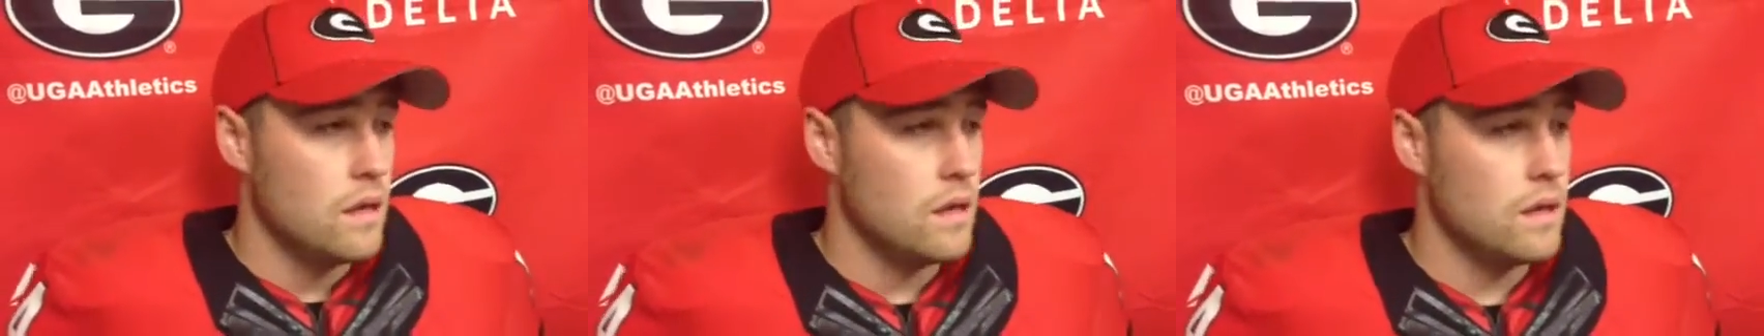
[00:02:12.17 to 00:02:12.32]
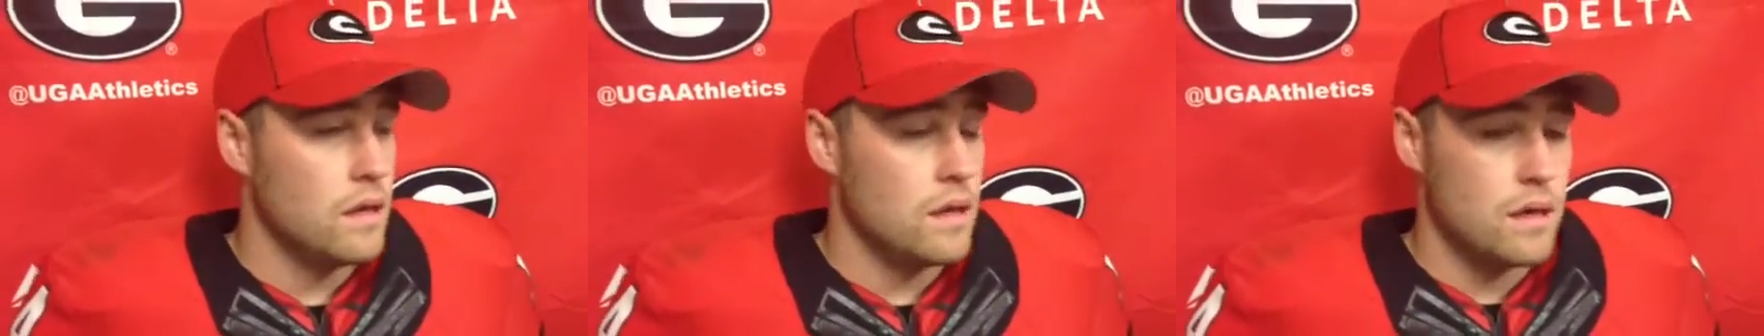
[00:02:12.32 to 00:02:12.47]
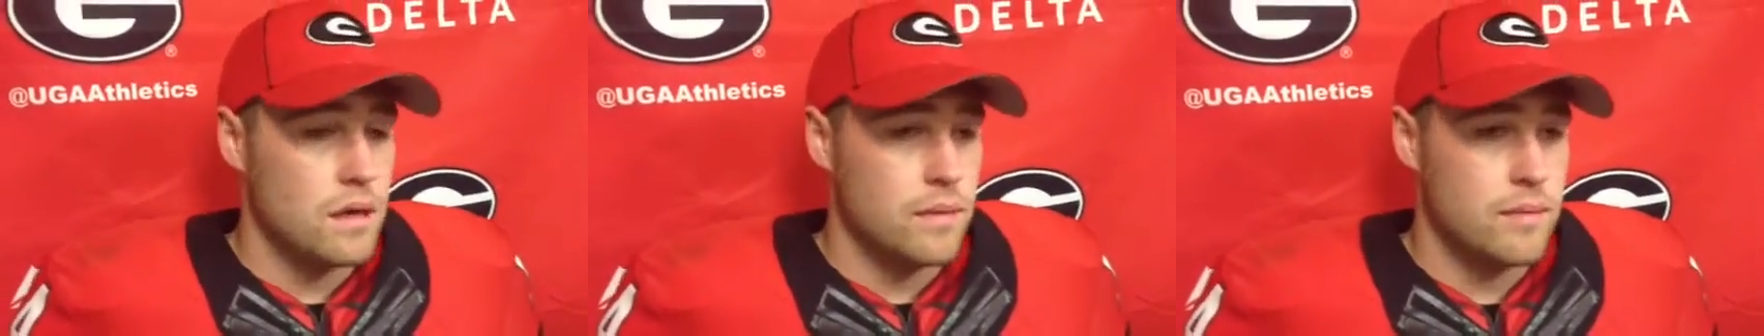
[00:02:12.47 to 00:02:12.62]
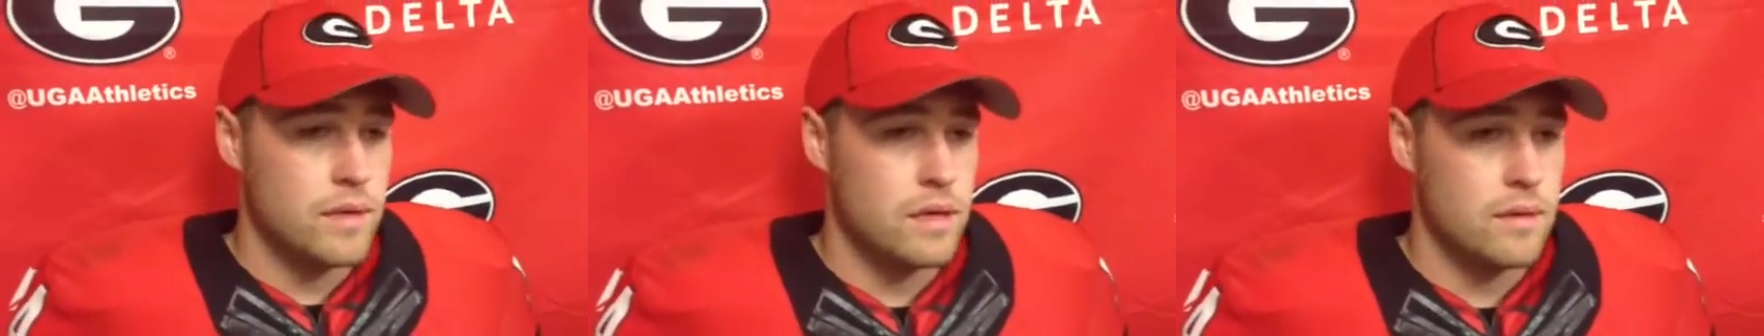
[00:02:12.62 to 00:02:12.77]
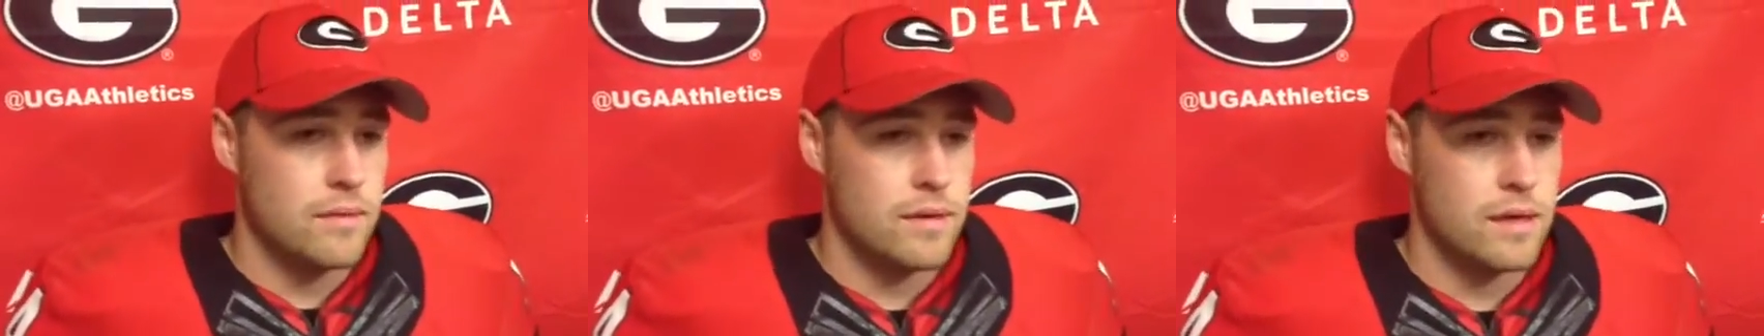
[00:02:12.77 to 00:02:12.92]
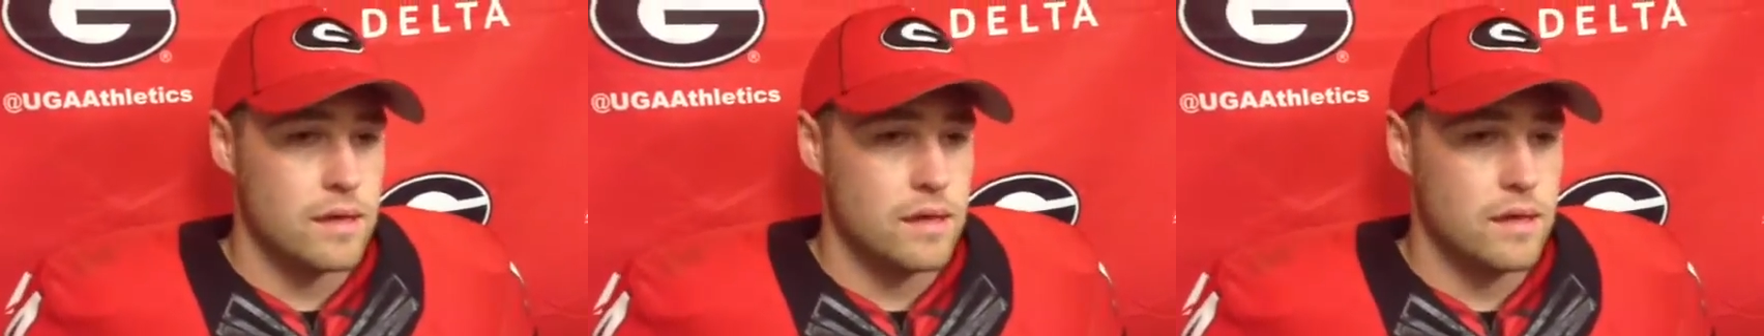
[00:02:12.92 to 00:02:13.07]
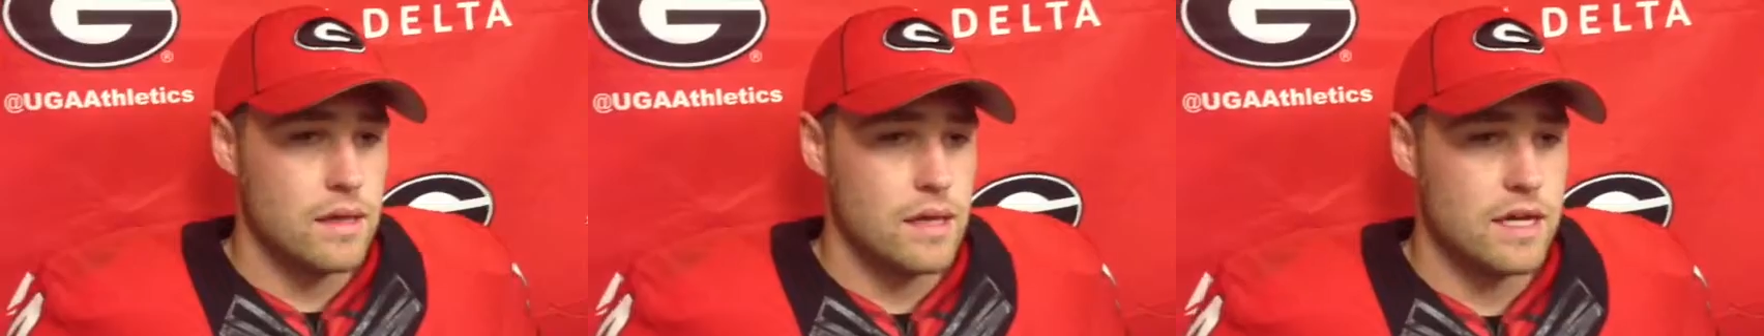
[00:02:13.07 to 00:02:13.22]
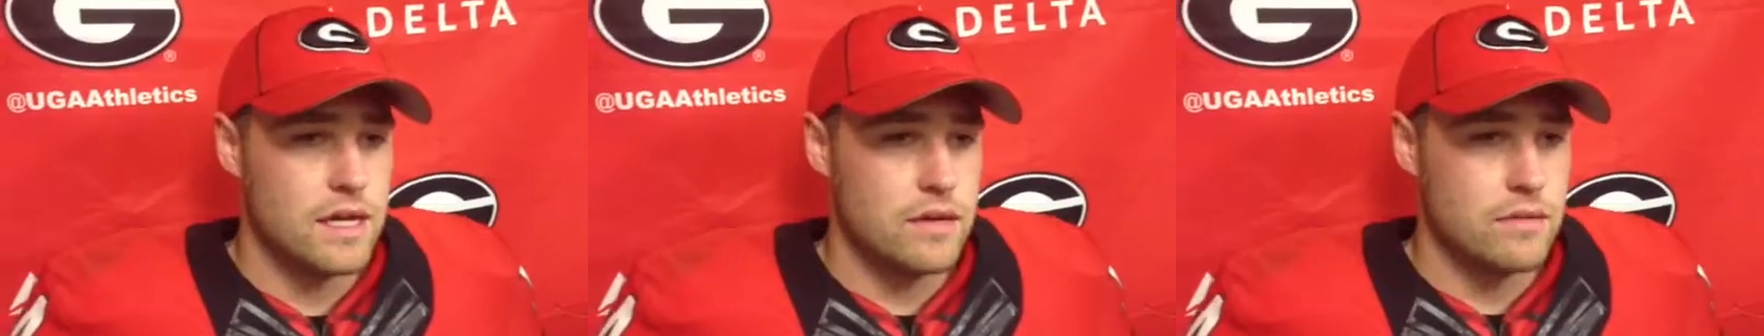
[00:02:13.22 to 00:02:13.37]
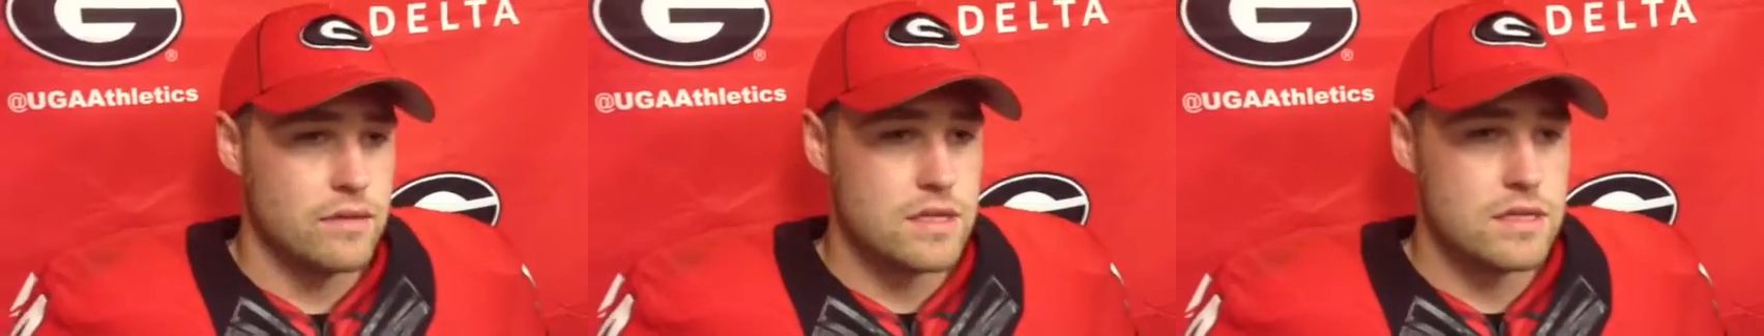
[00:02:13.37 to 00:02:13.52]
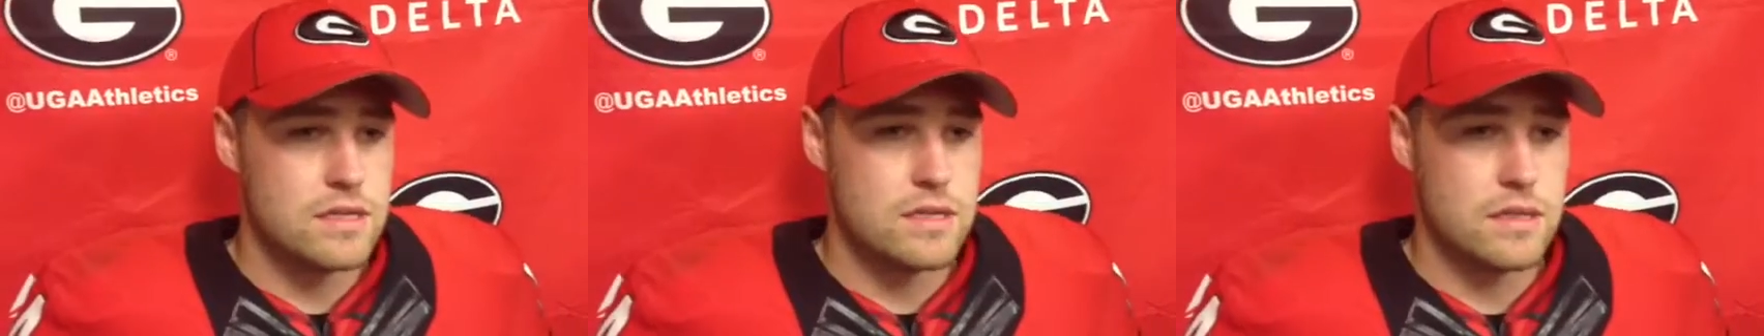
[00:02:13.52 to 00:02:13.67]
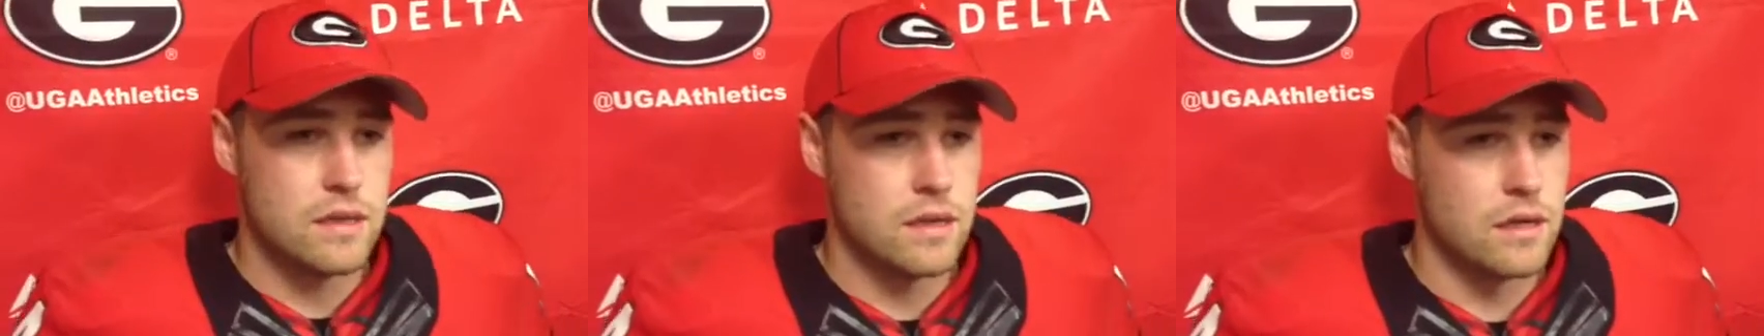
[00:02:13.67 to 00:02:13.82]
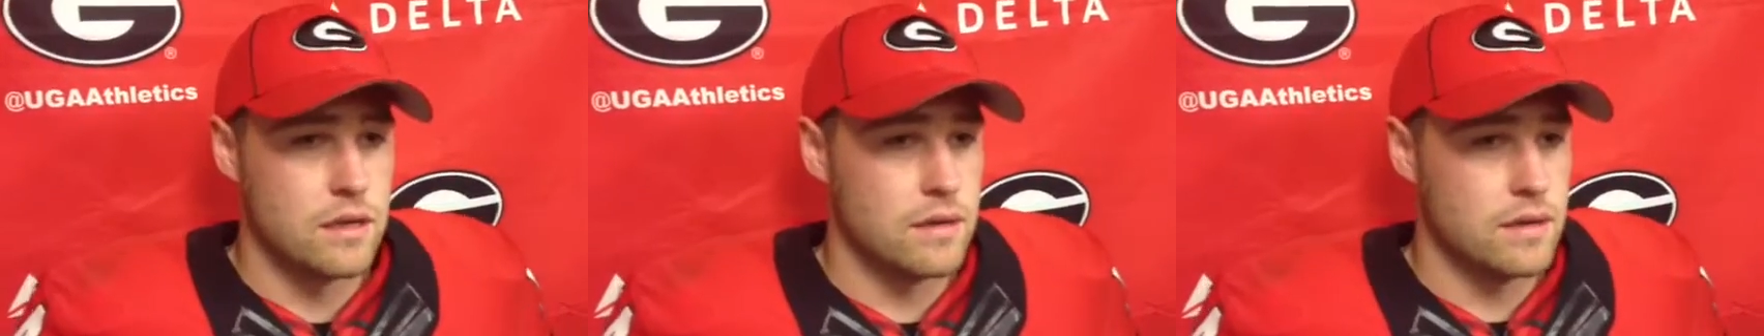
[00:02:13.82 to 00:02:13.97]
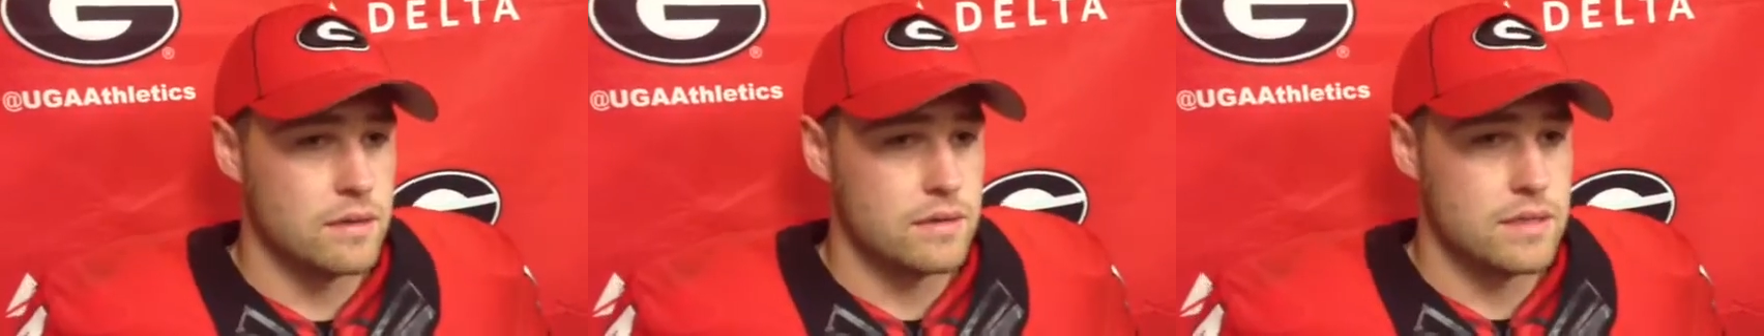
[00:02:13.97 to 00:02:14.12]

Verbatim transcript: Yeah, I mean, I'm not gonna lie. I was, you know,